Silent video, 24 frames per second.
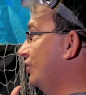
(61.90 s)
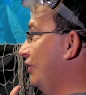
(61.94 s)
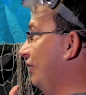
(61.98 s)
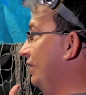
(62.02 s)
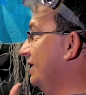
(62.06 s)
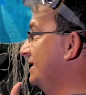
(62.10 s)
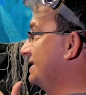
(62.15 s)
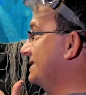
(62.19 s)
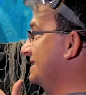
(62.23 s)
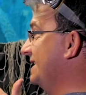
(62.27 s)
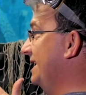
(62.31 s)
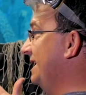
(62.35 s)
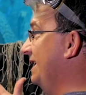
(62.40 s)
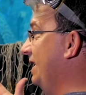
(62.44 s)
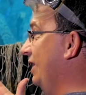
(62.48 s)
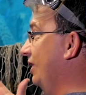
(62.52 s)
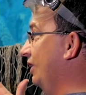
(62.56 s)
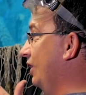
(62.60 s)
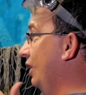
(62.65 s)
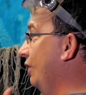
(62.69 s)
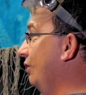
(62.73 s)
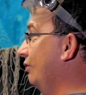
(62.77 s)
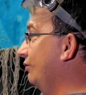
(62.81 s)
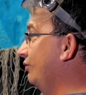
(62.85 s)
you going to say
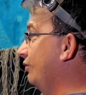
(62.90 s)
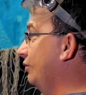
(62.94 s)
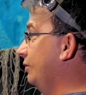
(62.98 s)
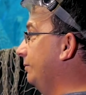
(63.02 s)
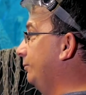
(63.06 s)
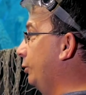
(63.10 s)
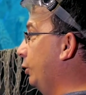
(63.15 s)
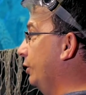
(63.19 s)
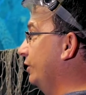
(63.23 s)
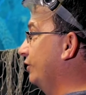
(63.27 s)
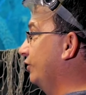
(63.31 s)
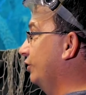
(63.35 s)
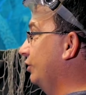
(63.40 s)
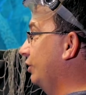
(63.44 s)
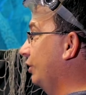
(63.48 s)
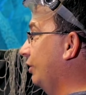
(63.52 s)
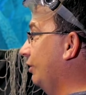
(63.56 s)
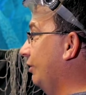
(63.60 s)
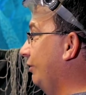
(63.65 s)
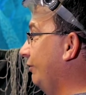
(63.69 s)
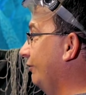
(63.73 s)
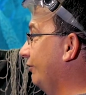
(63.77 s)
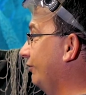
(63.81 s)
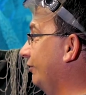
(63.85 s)
hello to the boys and
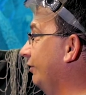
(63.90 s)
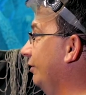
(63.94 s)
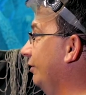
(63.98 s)
girls?